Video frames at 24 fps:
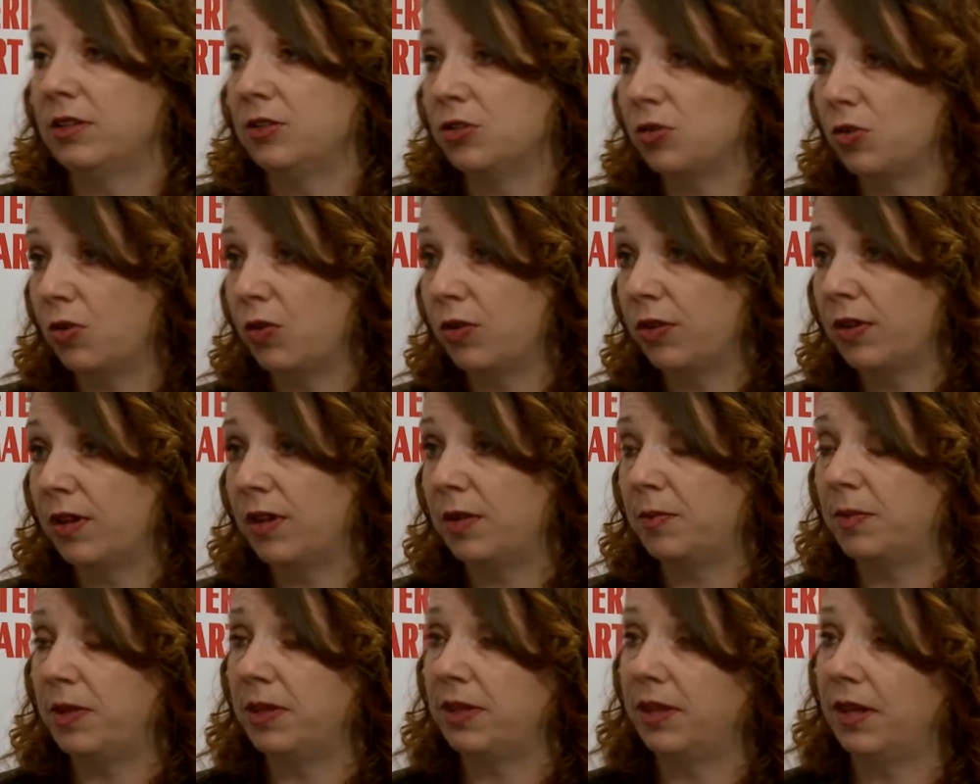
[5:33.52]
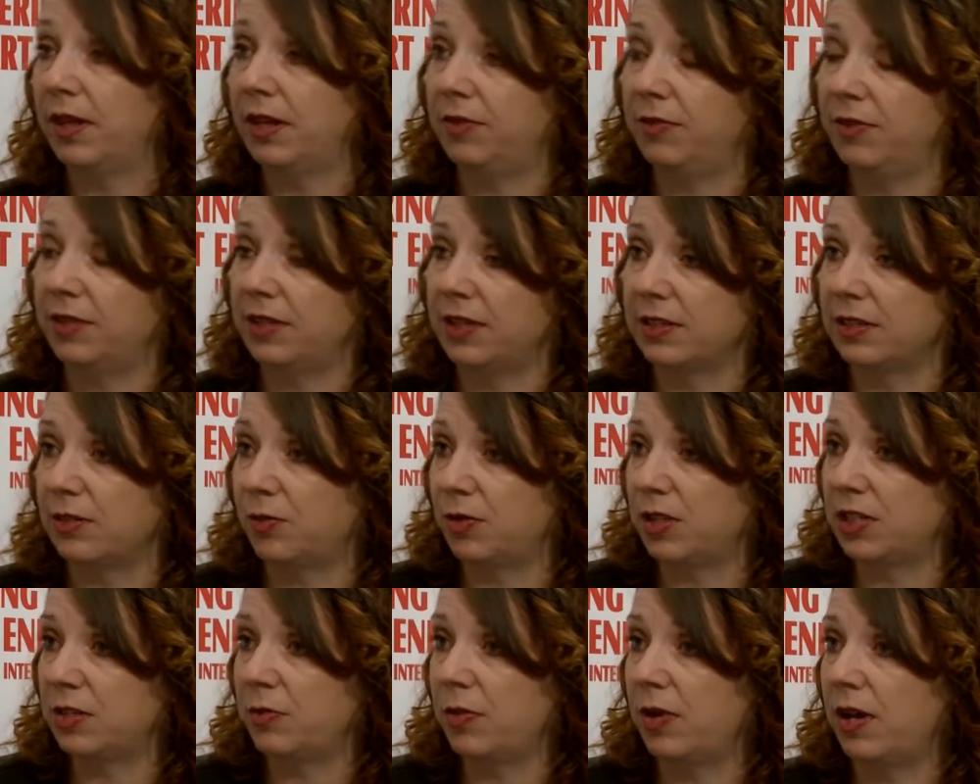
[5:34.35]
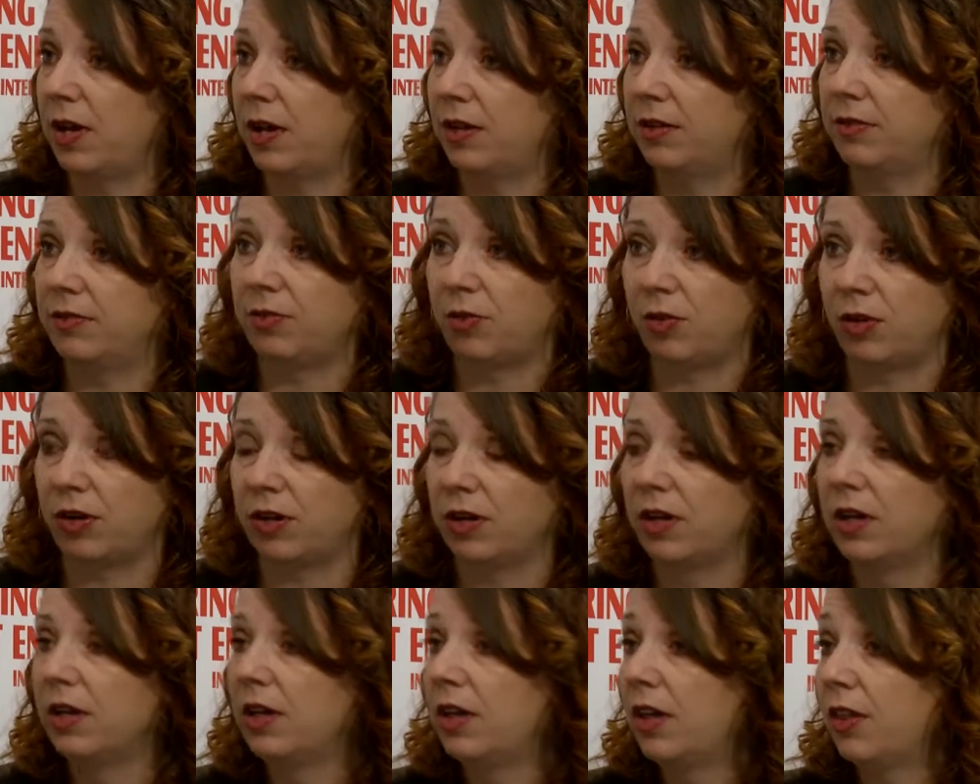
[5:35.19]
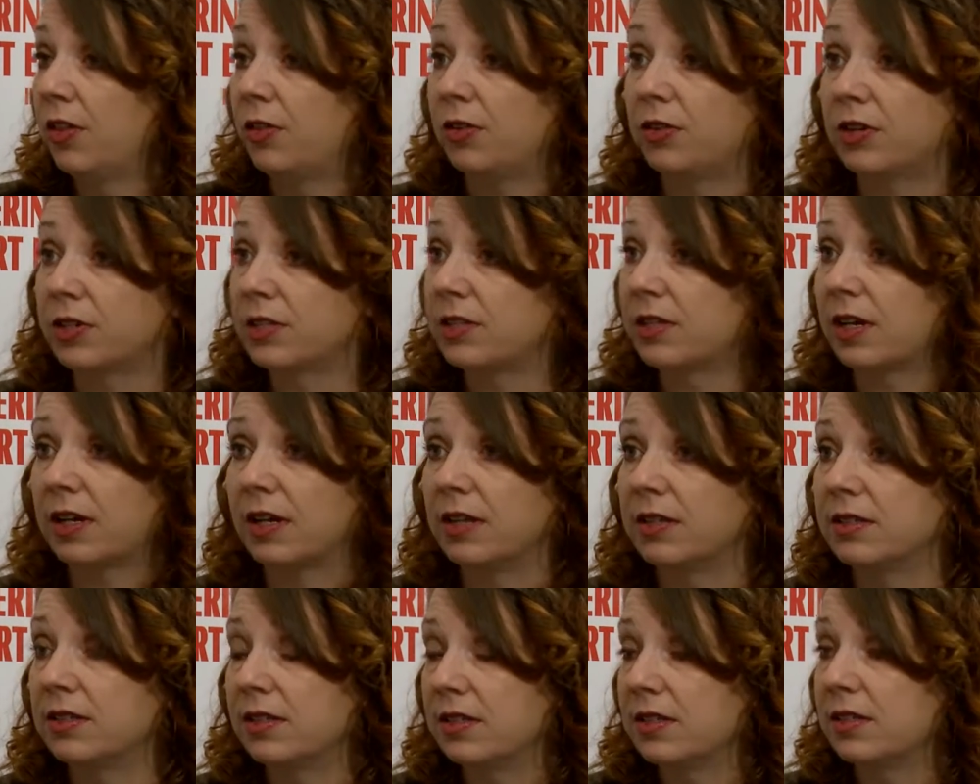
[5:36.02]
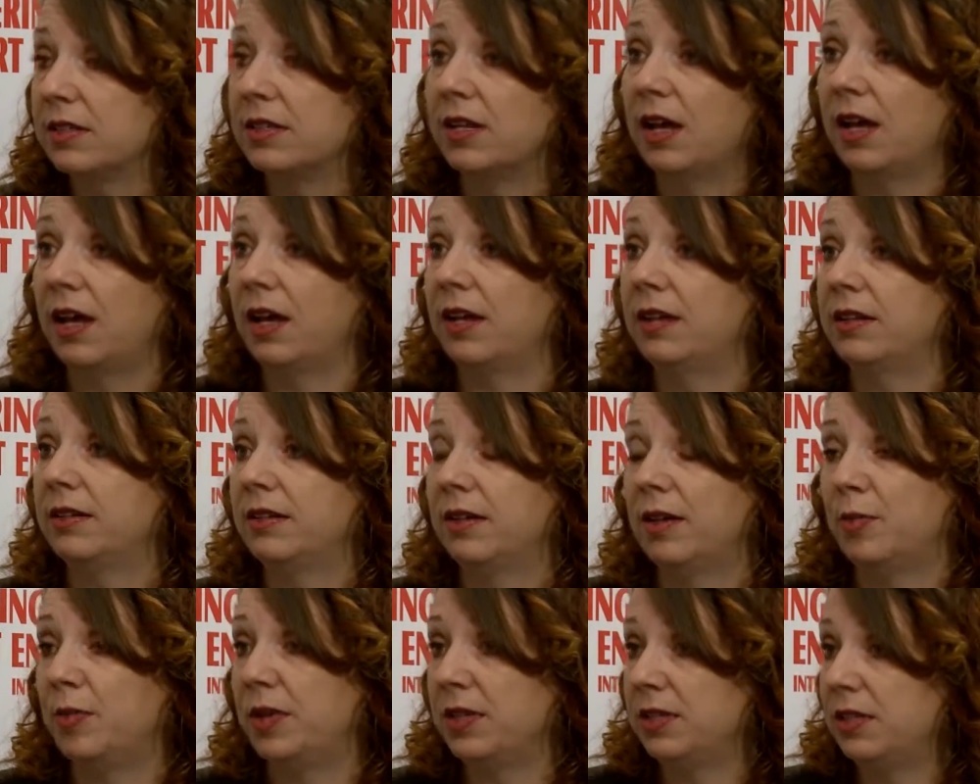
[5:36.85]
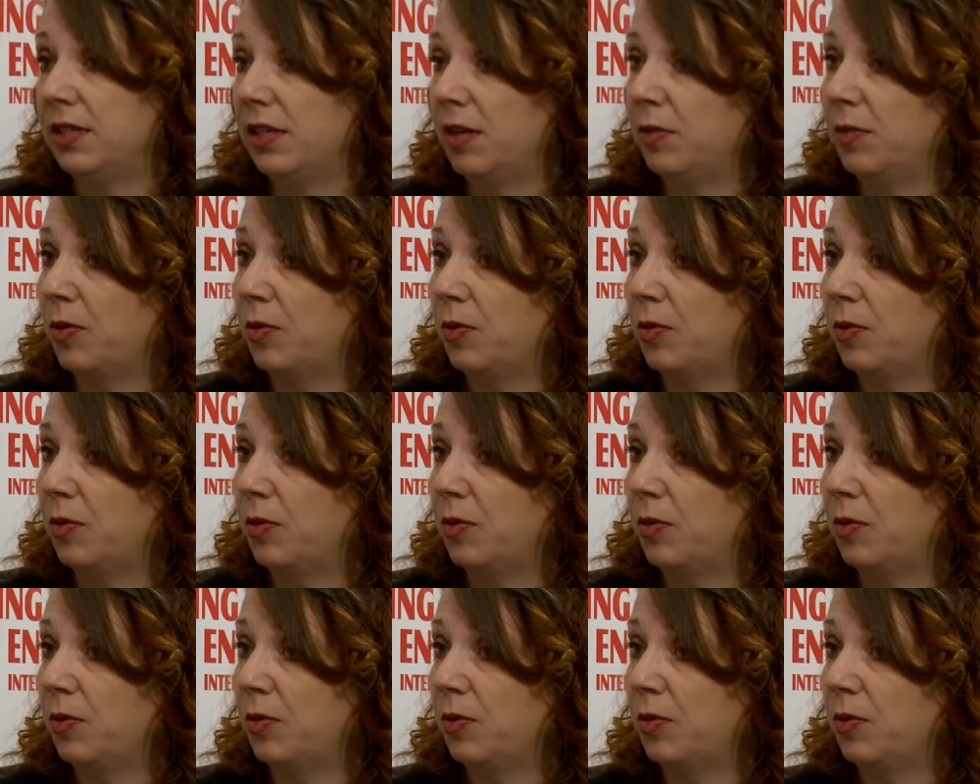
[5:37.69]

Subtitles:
control them, and then if it doesn't respond for 30 seconds, it's not a big deal.